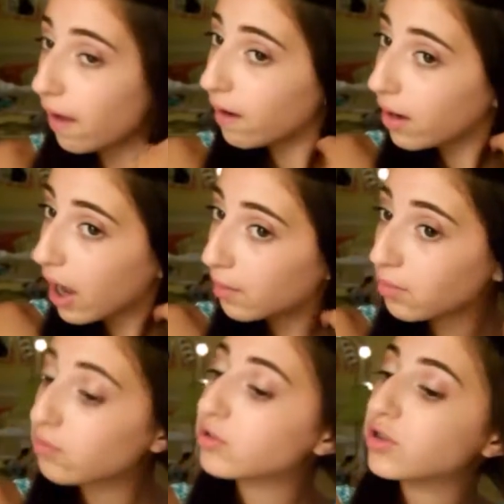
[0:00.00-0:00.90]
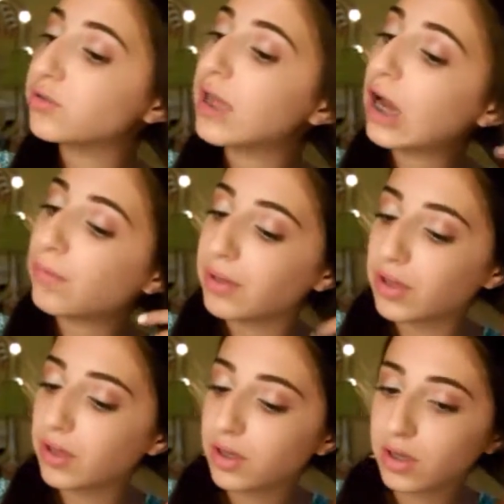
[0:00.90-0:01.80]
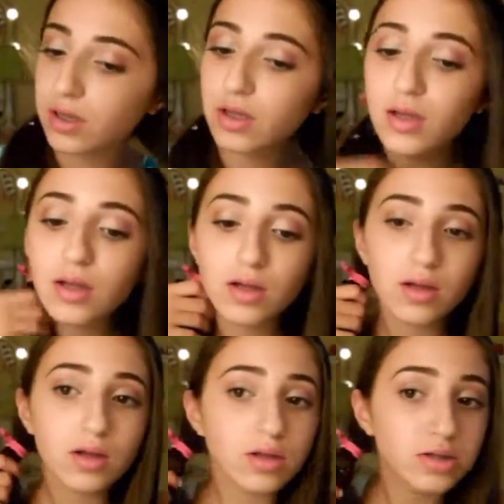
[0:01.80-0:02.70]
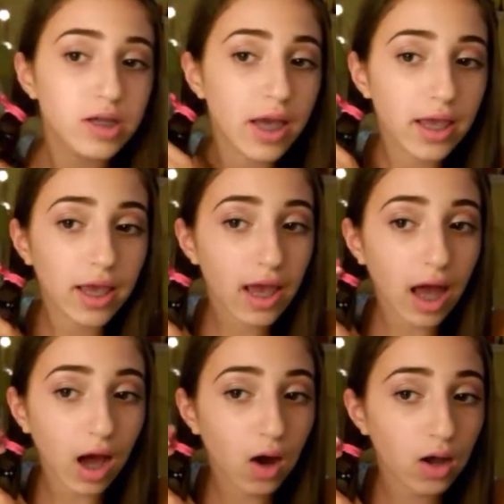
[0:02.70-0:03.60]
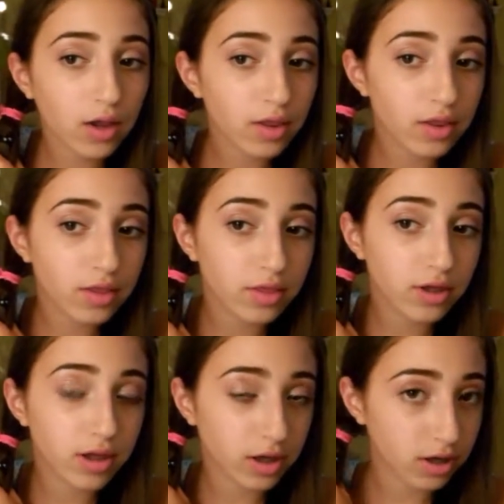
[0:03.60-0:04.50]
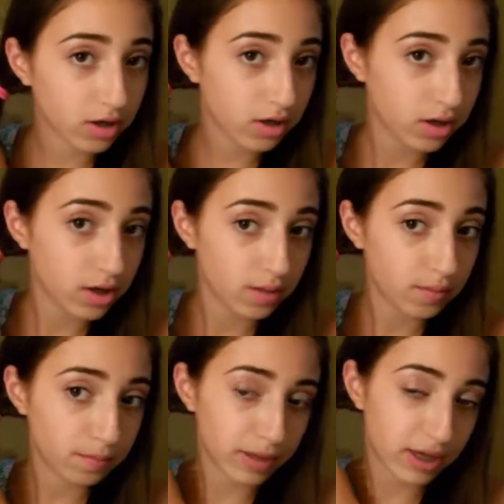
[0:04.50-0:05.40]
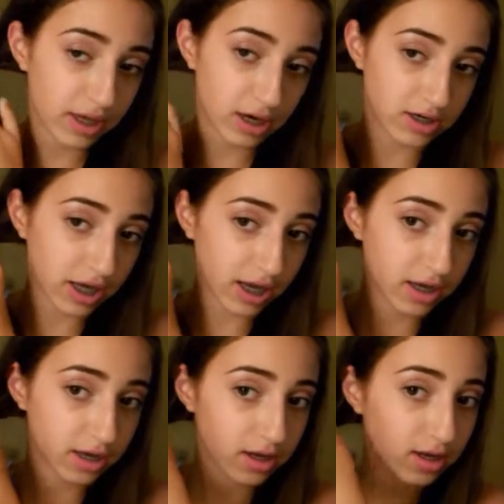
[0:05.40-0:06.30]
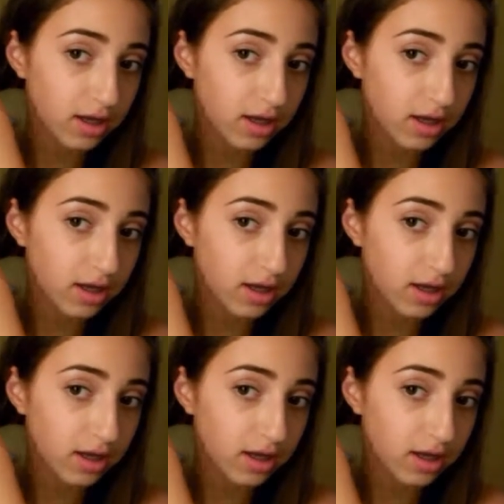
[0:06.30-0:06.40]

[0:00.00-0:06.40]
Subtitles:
and I'm going to now be taking out the pink hair tie.